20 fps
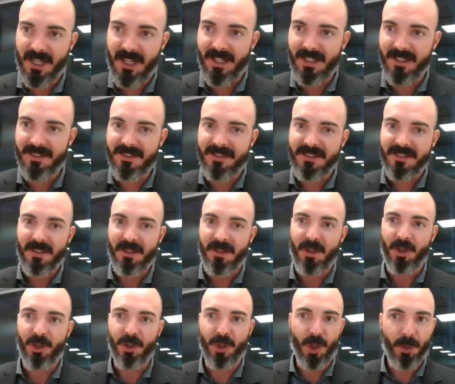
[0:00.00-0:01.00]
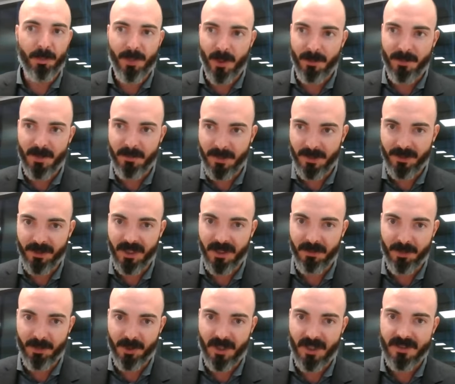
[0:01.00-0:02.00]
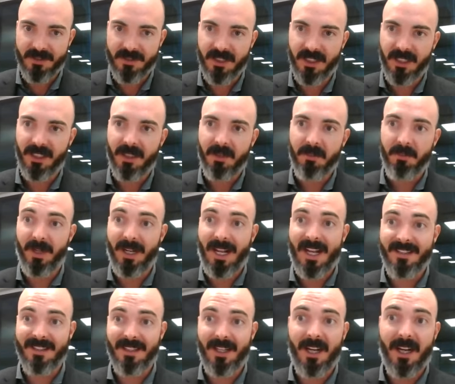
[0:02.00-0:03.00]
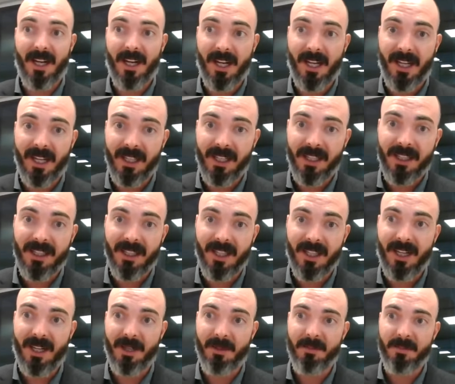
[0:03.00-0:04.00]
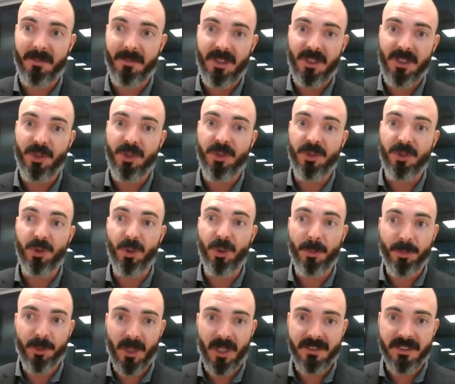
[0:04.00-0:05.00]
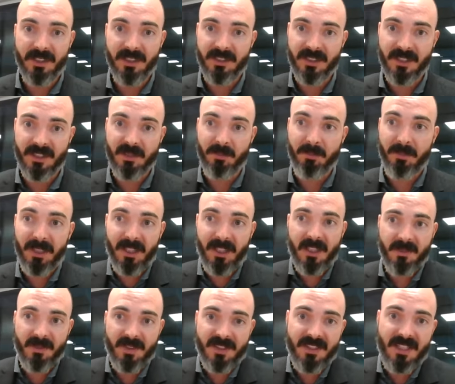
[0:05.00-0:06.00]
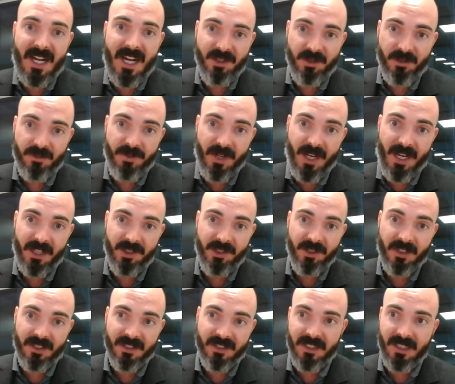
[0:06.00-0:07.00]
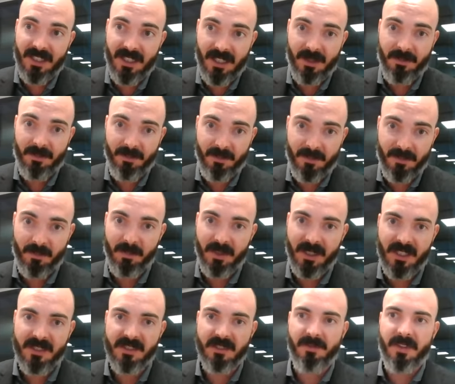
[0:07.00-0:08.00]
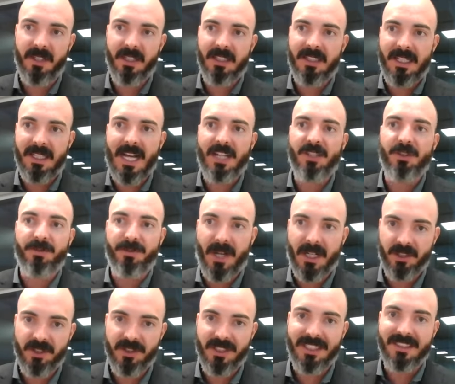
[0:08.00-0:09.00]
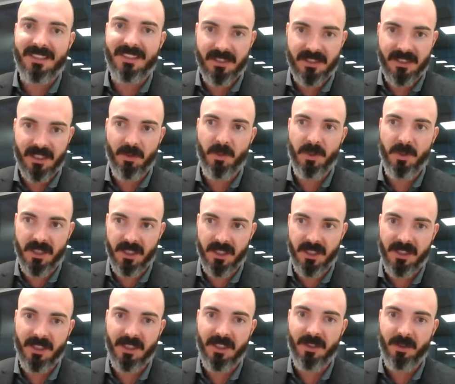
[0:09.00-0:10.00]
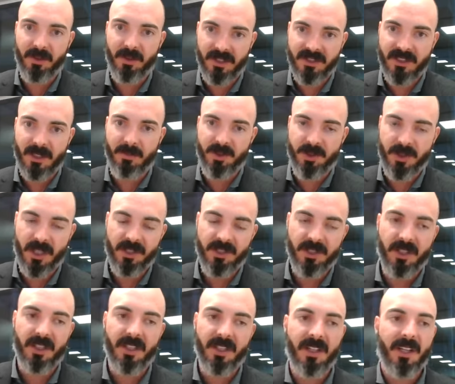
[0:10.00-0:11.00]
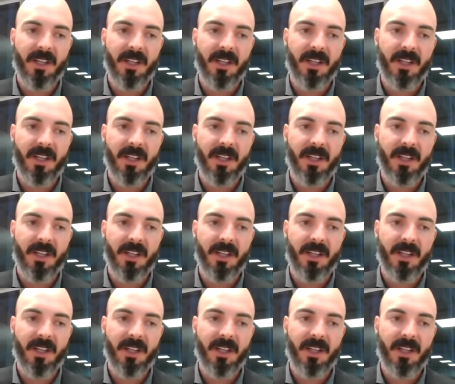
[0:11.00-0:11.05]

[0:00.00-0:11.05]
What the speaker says: has low permeability porosity, but has high dual porosity system because of its natural fracture, because of the natural fractures existing within the substructure.